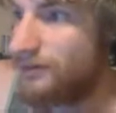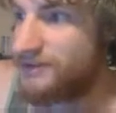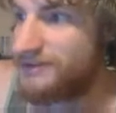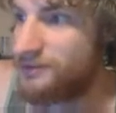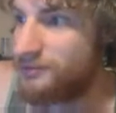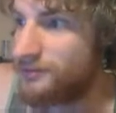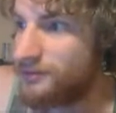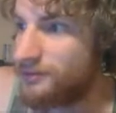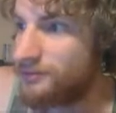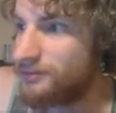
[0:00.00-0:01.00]
A
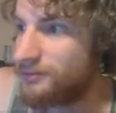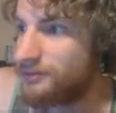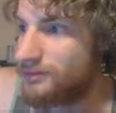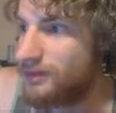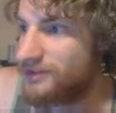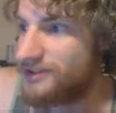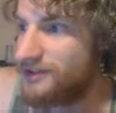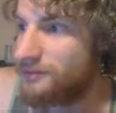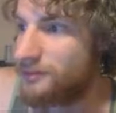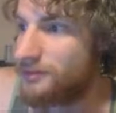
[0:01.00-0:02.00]
silver, a
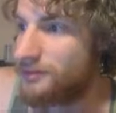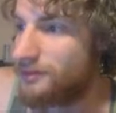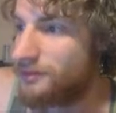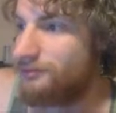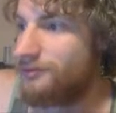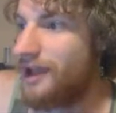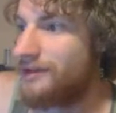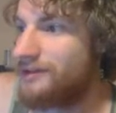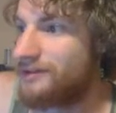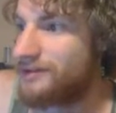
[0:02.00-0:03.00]
sliver of
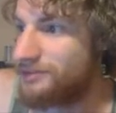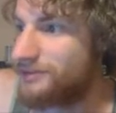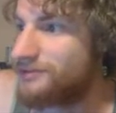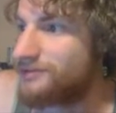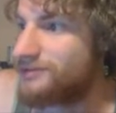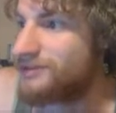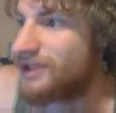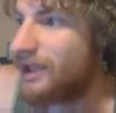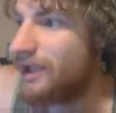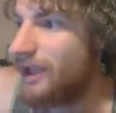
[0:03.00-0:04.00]
light
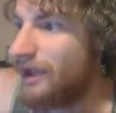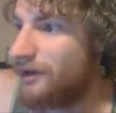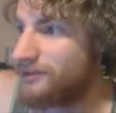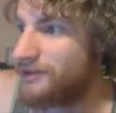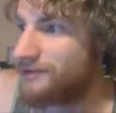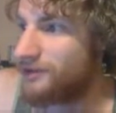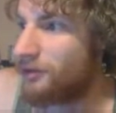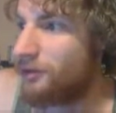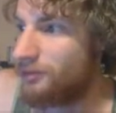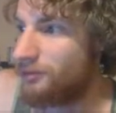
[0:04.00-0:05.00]
spills out into
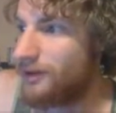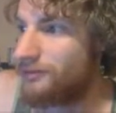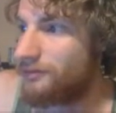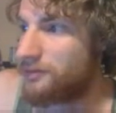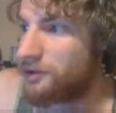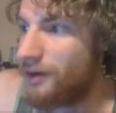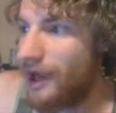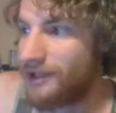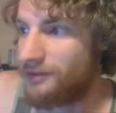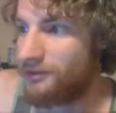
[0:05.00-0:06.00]
the hallway from a
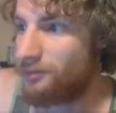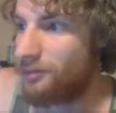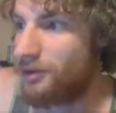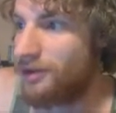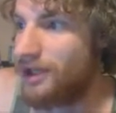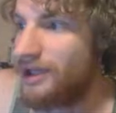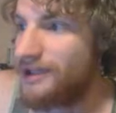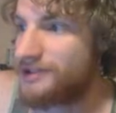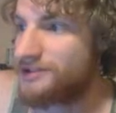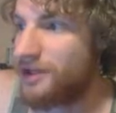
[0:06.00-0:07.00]
crack in the wall.
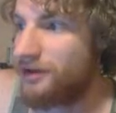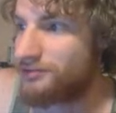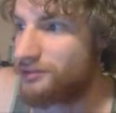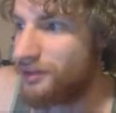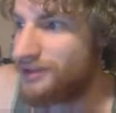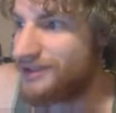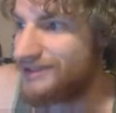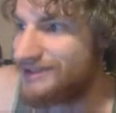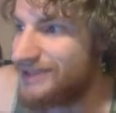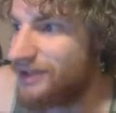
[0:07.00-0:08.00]
Soft
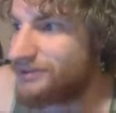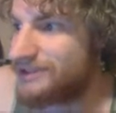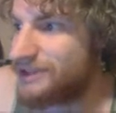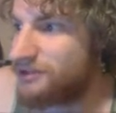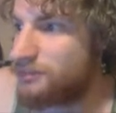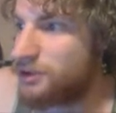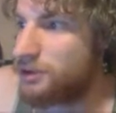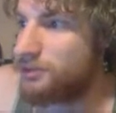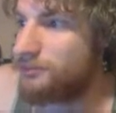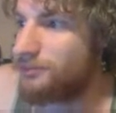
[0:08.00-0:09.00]
grunting and sounds can be
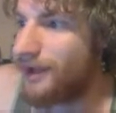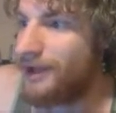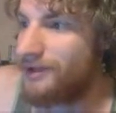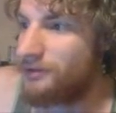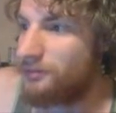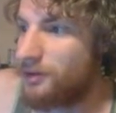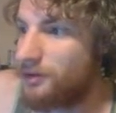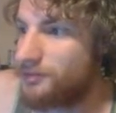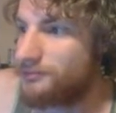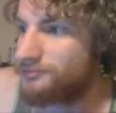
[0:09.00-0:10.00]
heard from behind the
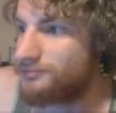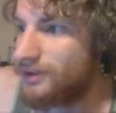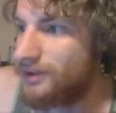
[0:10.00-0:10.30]
wall.